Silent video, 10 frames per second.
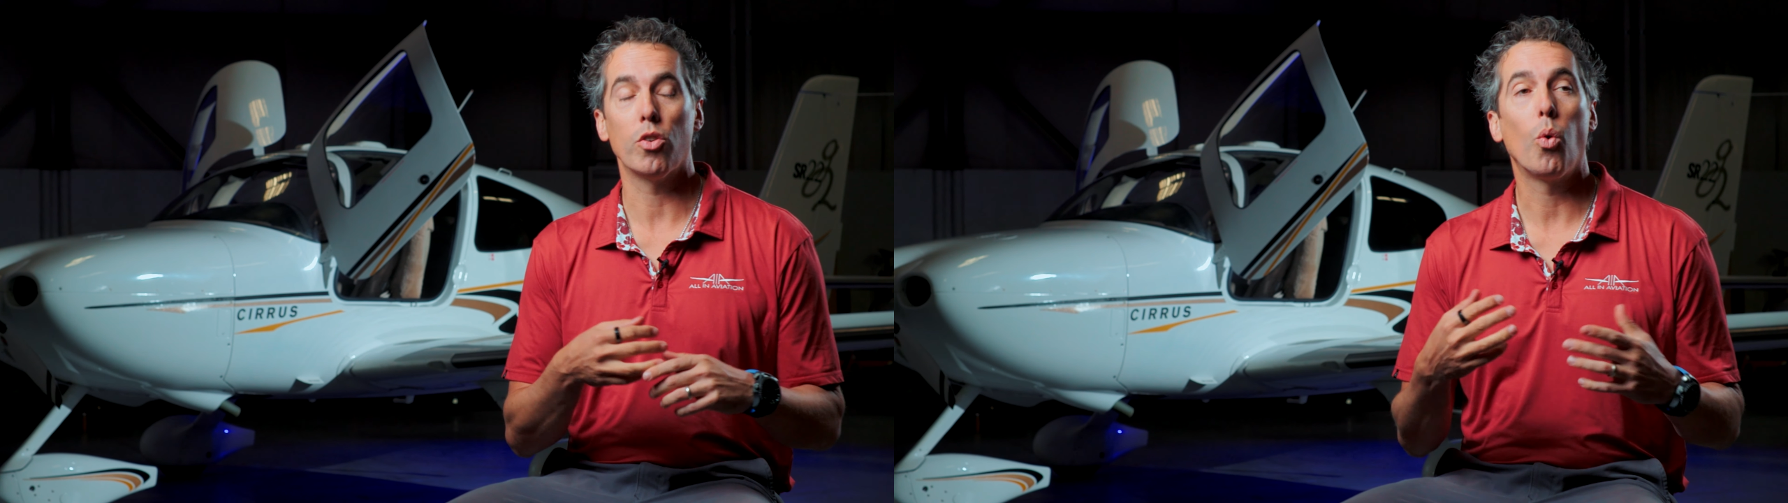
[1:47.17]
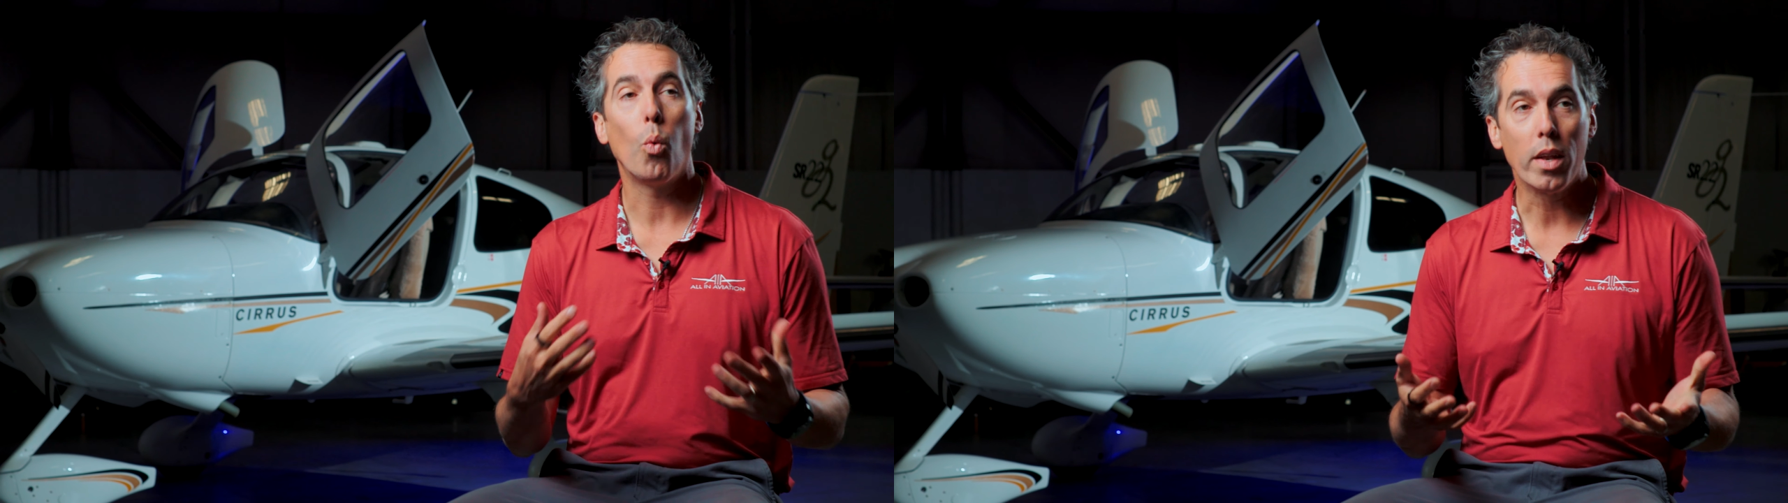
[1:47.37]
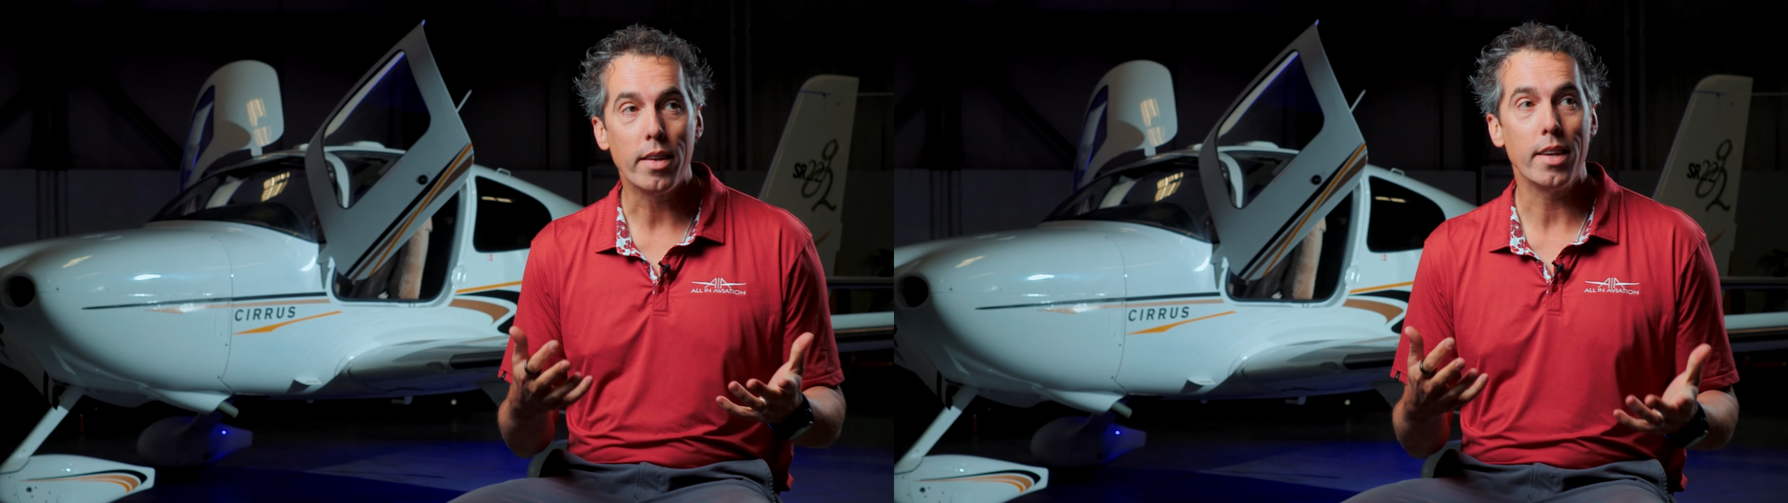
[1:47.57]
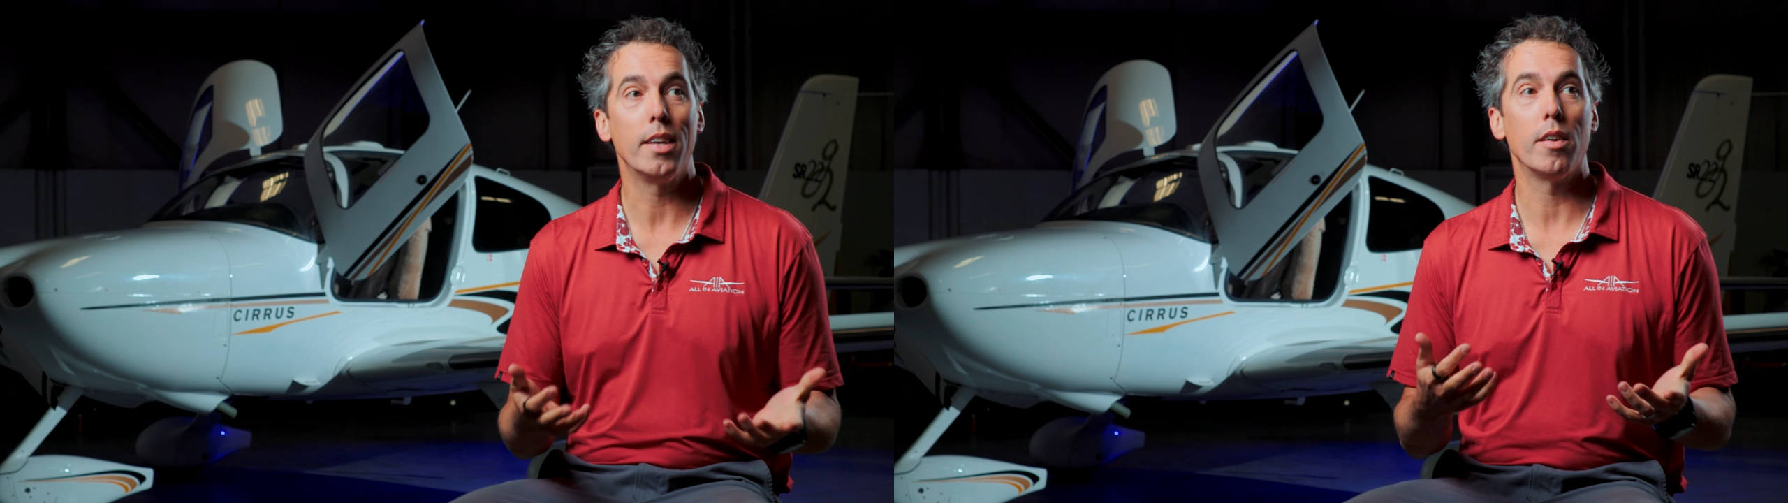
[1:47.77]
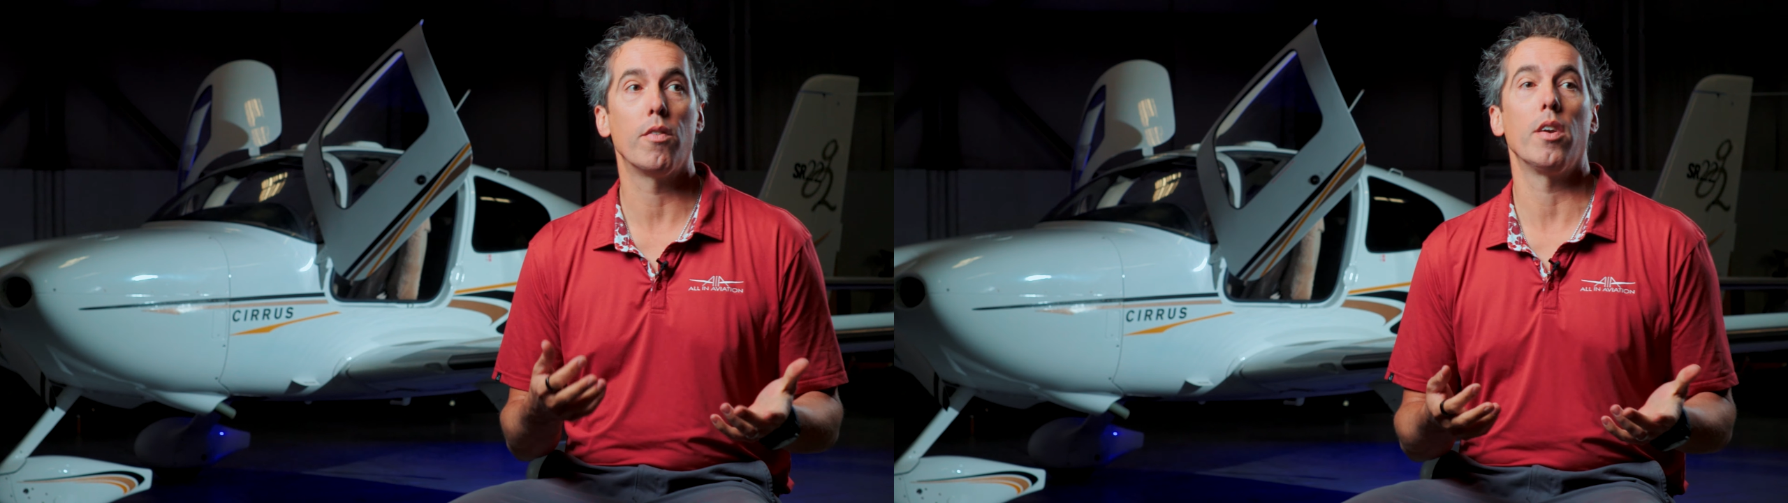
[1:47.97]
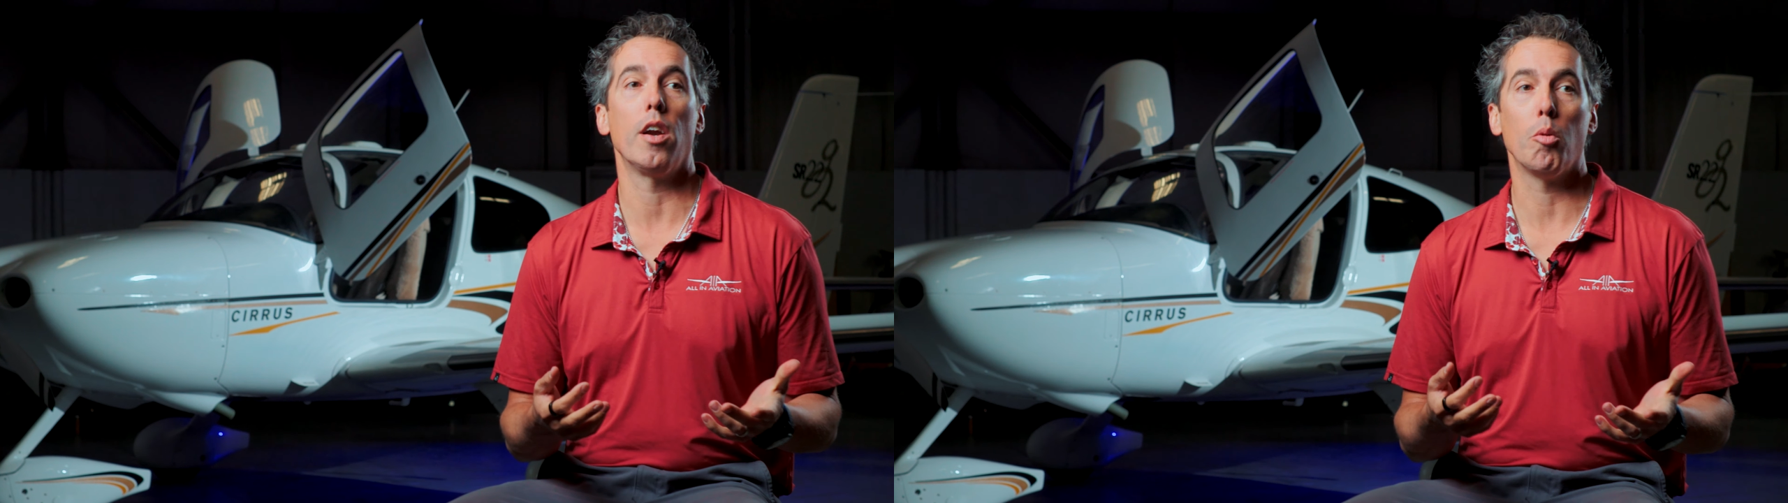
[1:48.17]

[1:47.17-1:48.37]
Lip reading: 20 different